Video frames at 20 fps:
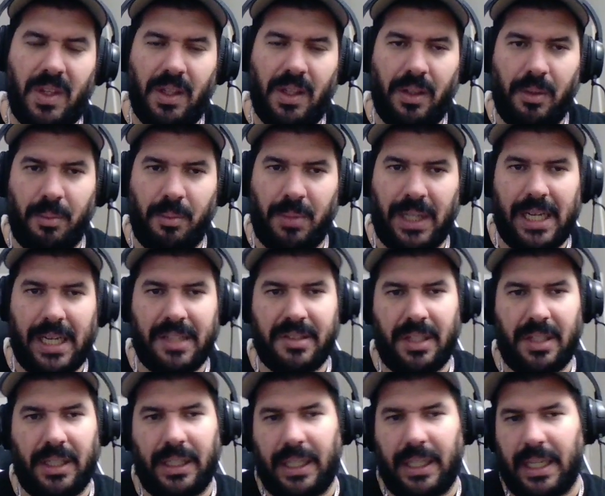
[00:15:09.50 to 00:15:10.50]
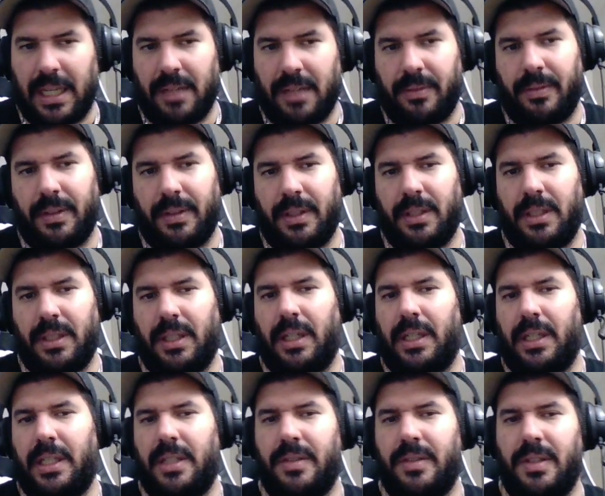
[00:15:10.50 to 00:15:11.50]
black's not going to have an
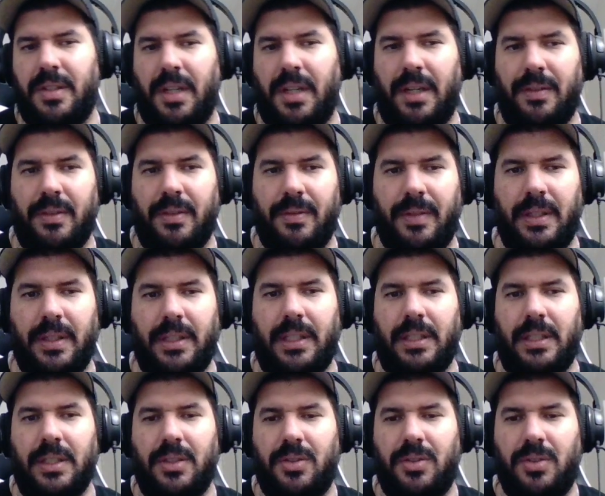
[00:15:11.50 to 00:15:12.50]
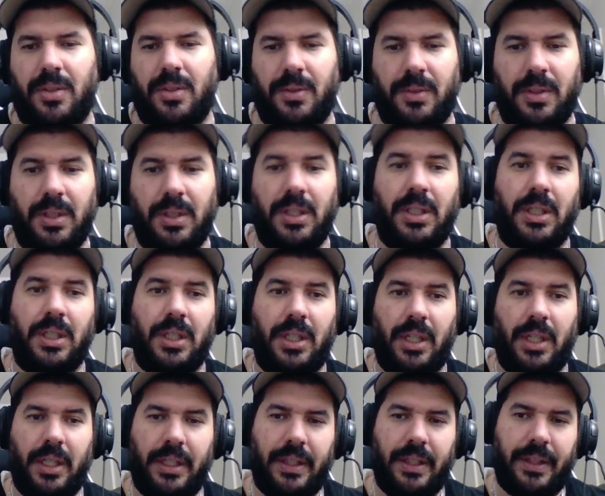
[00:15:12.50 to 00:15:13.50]
easy time defending this. So
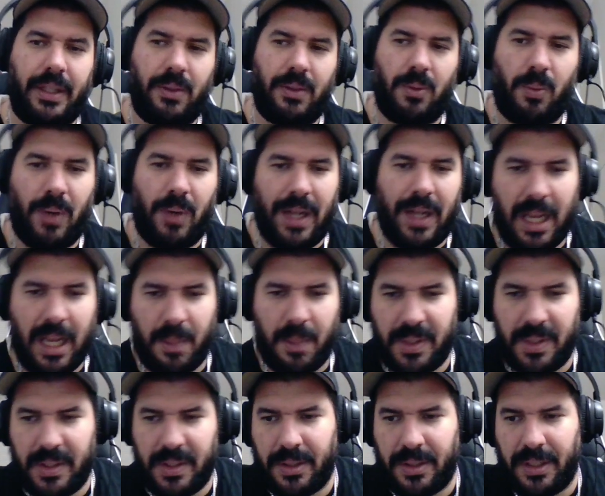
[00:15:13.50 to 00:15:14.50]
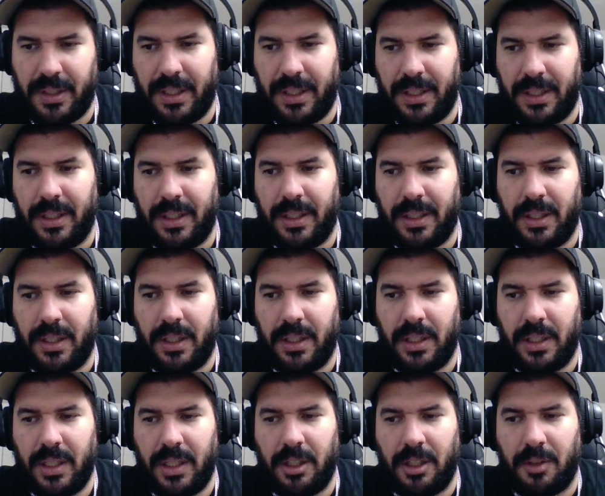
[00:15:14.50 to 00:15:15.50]
you think, well, what happens
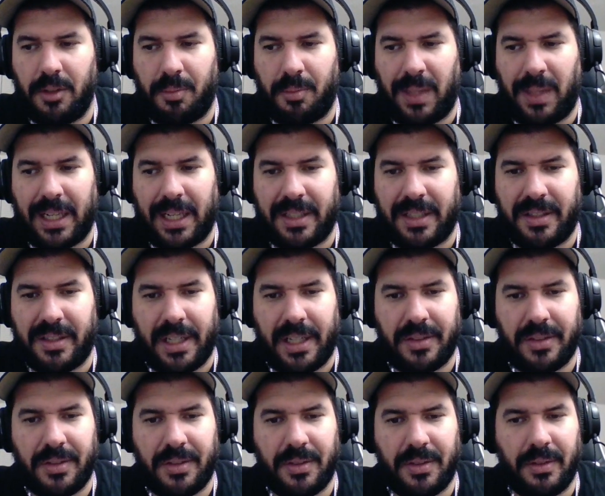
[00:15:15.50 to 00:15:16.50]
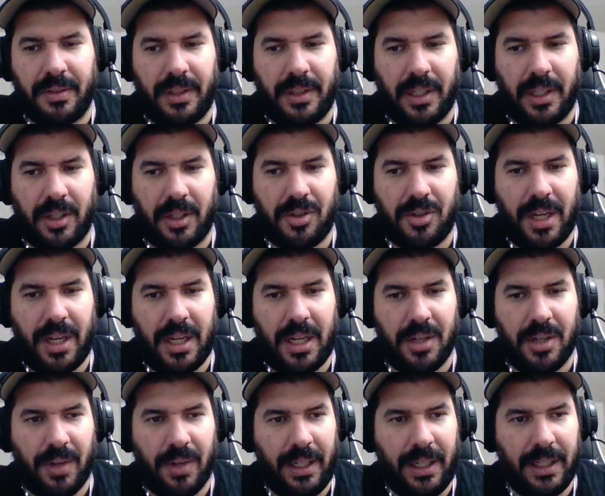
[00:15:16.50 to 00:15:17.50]
if black takes the
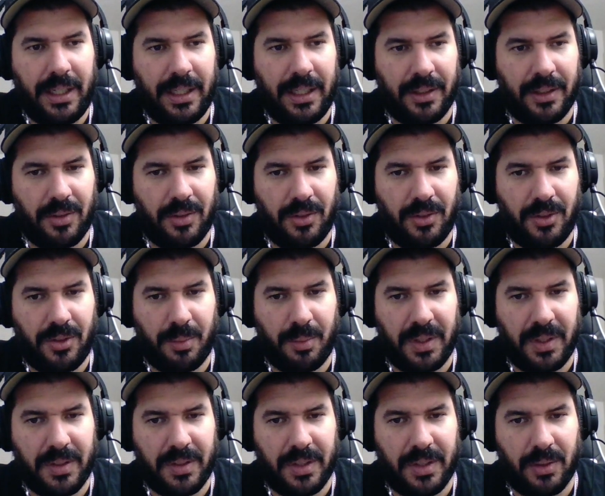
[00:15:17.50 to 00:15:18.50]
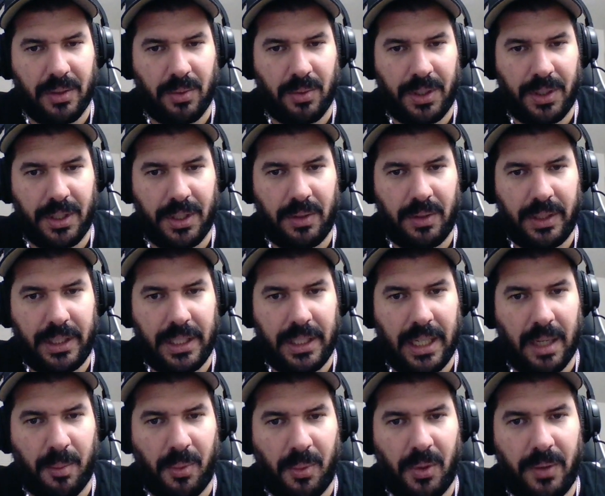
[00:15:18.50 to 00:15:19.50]
exchange, right? And simply says, well, you know what? You got
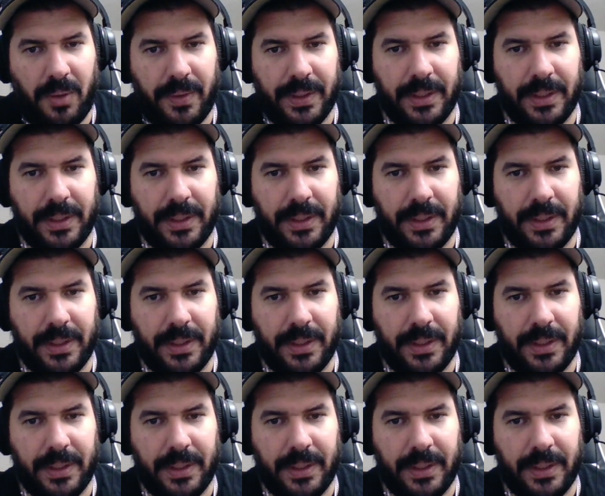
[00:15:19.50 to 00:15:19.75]
to prove it.